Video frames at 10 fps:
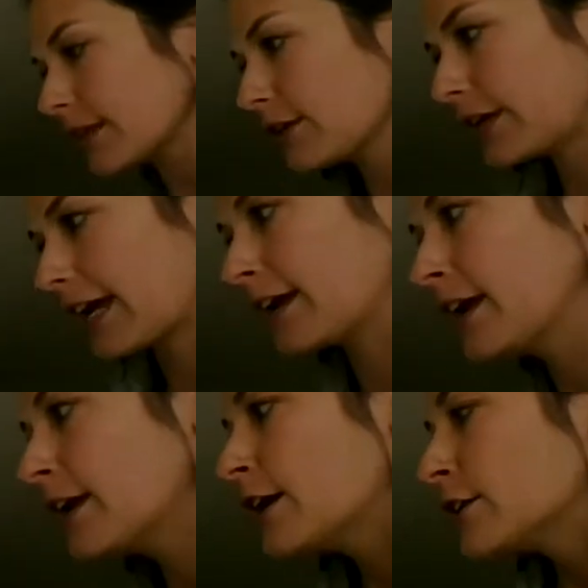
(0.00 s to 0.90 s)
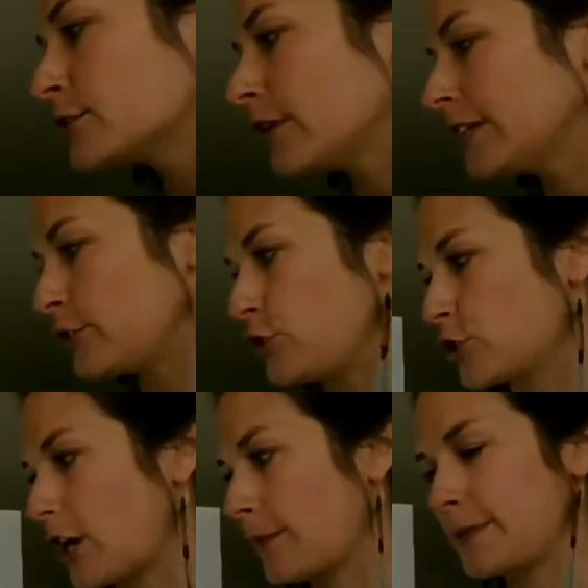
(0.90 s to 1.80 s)
Okay, so all these
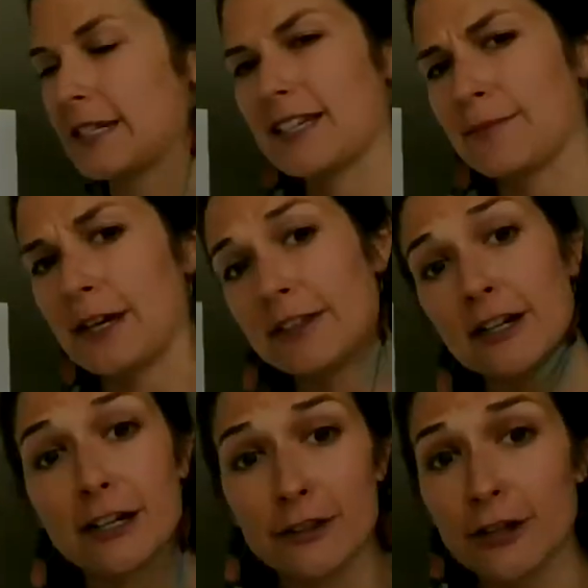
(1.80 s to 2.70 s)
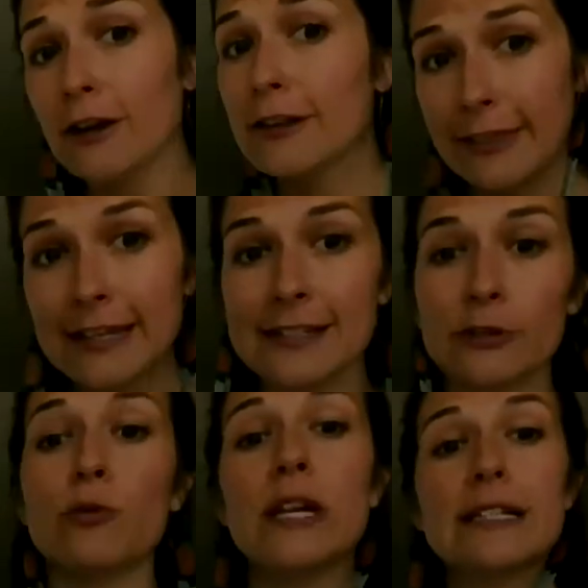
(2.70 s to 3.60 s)
drops that come out of the earth, they're all the things
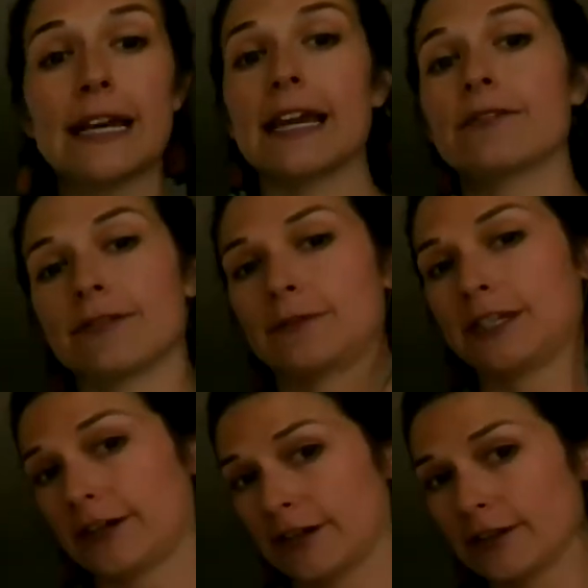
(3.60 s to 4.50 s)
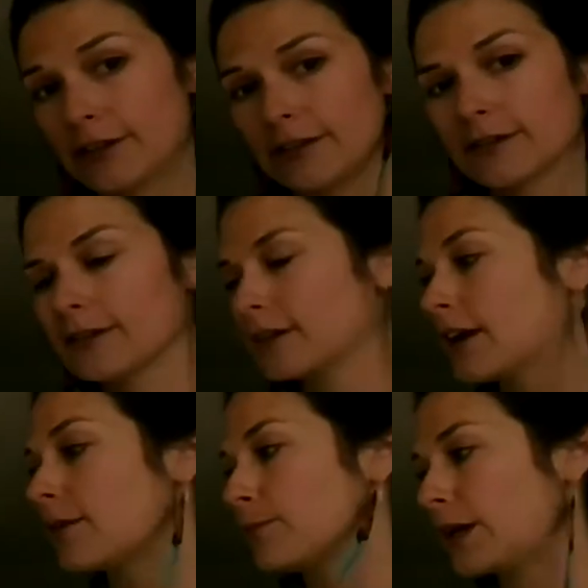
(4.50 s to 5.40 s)
that we take from the earth
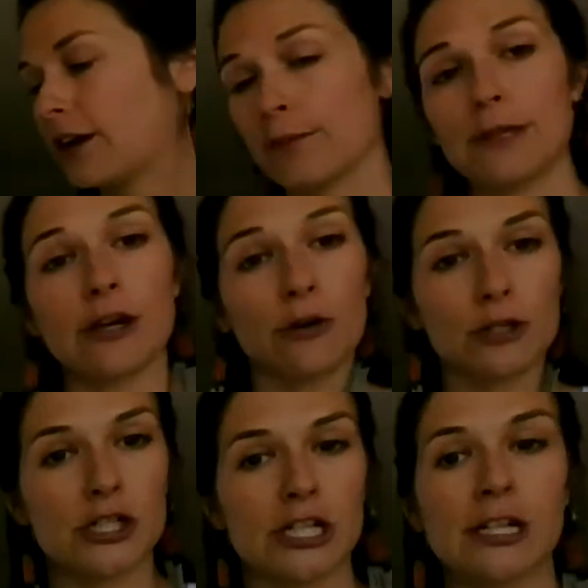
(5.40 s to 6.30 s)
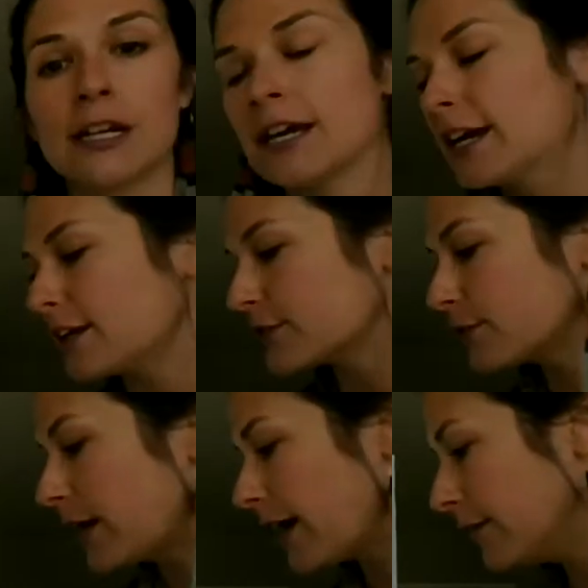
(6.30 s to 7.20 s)
become the ocean. So
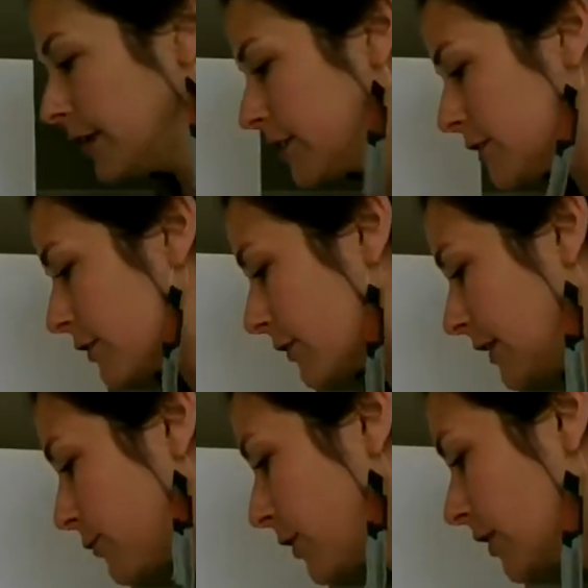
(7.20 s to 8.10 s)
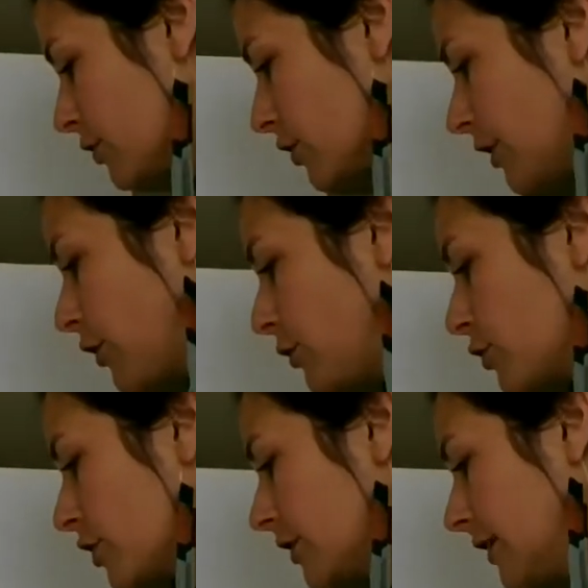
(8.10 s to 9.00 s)
what I want to do is we're going to draw an
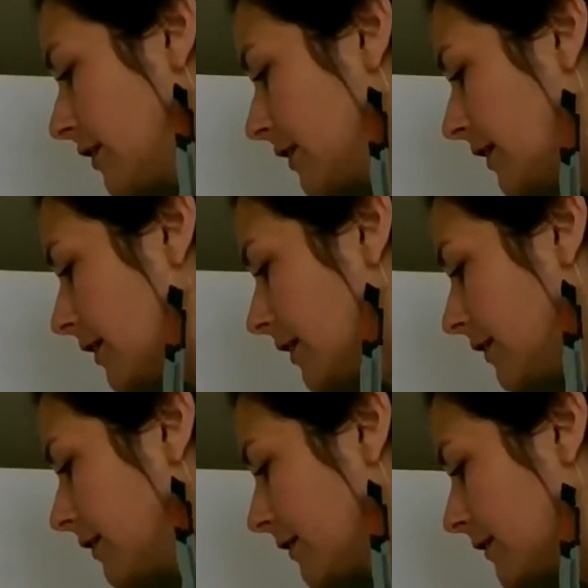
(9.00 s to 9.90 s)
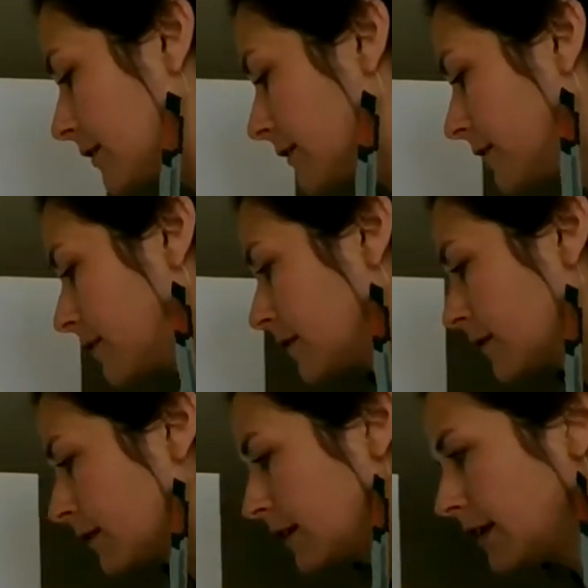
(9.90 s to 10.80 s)
ocean down here.
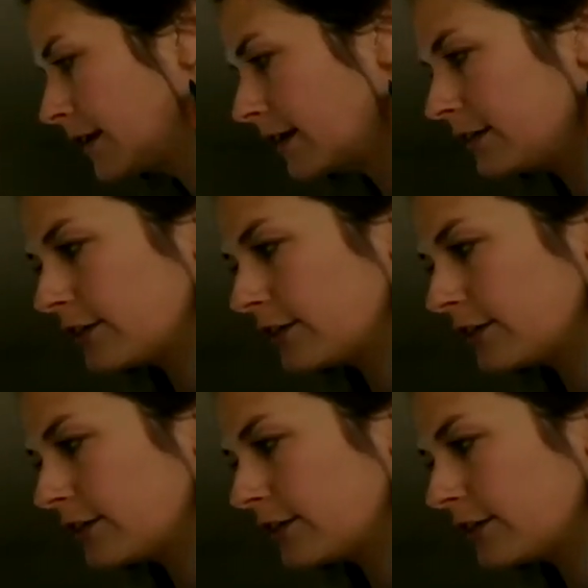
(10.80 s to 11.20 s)
You